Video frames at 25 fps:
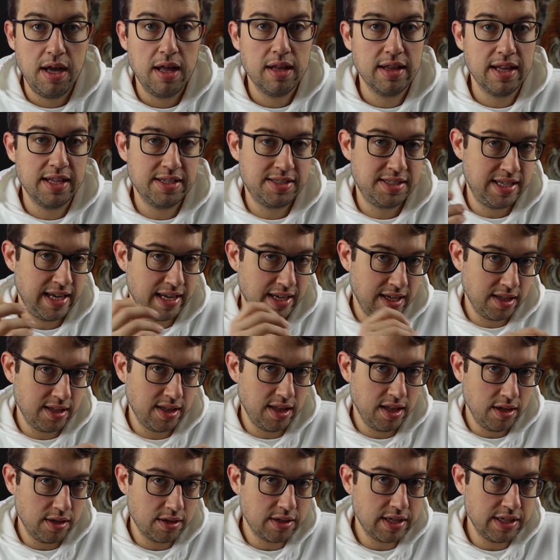Let's take a
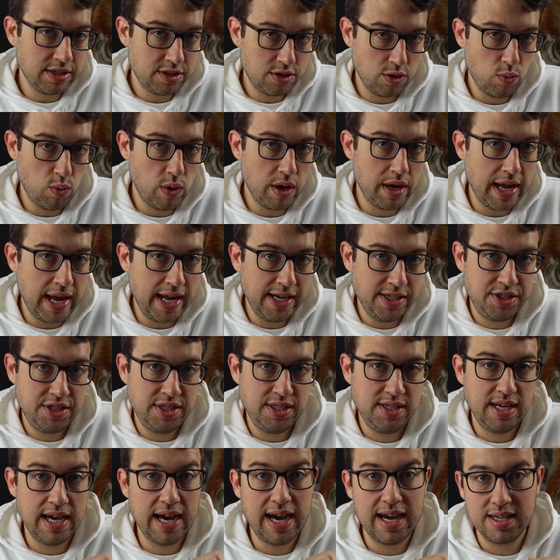look into what
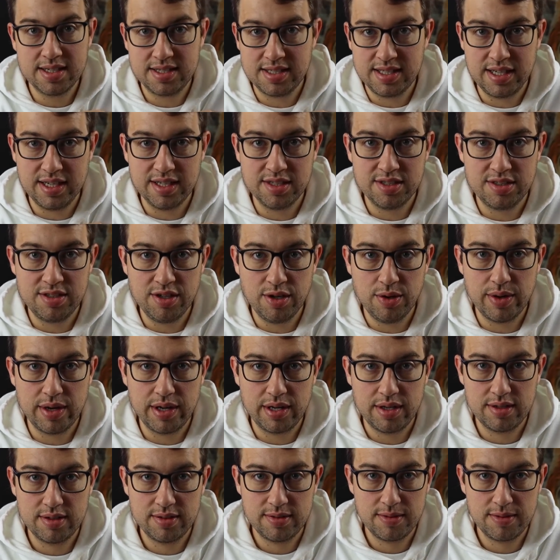HCIC is doing.